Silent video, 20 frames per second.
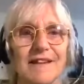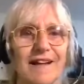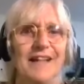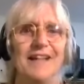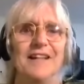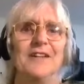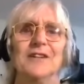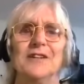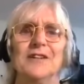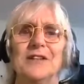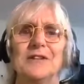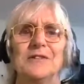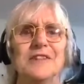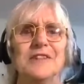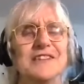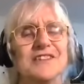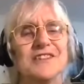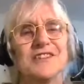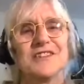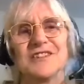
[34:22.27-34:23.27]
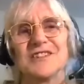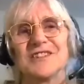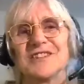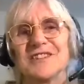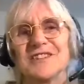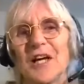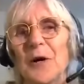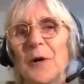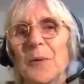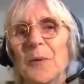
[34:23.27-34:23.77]
I don't know. It's
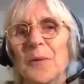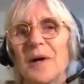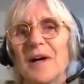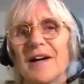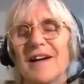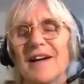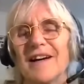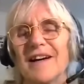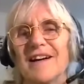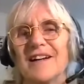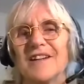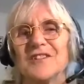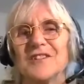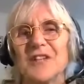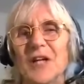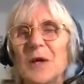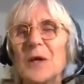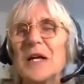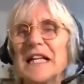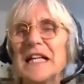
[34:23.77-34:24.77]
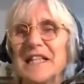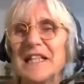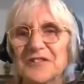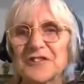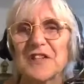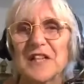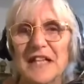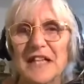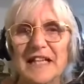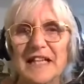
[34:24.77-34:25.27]
just so
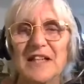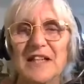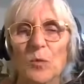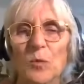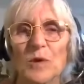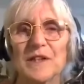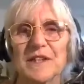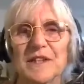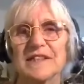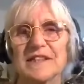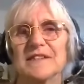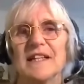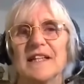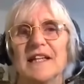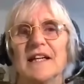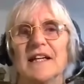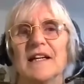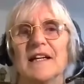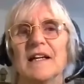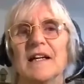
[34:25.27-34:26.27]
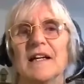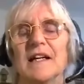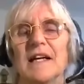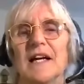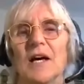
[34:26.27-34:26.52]
literally what is there.